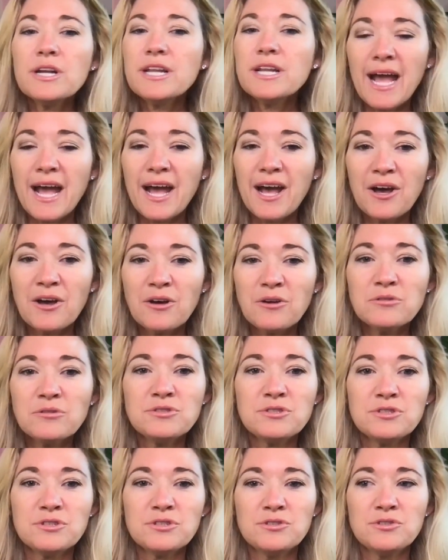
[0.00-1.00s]
how
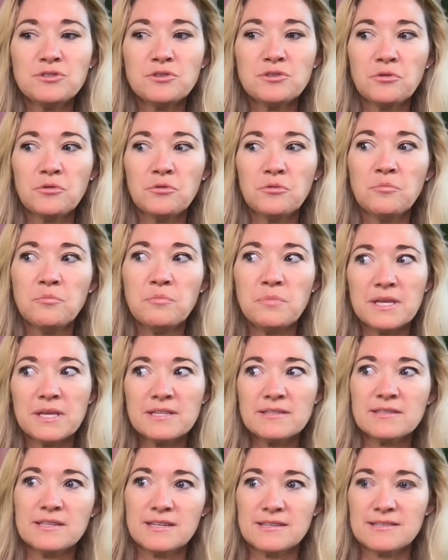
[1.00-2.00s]
to do
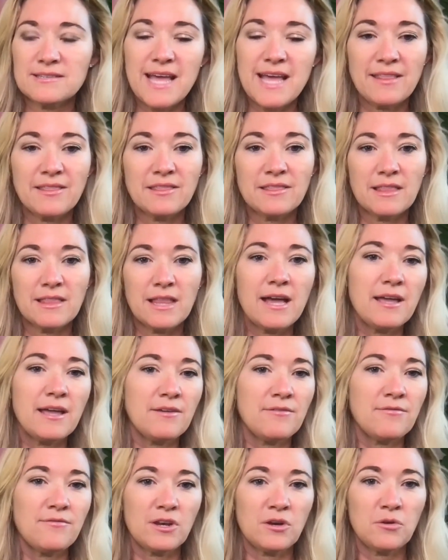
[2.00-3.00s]
business and
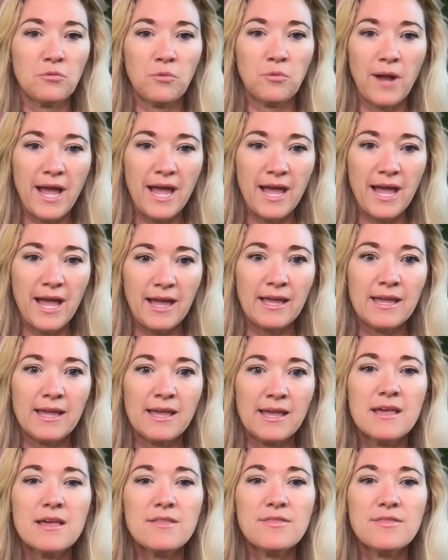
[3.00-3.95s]
life in a way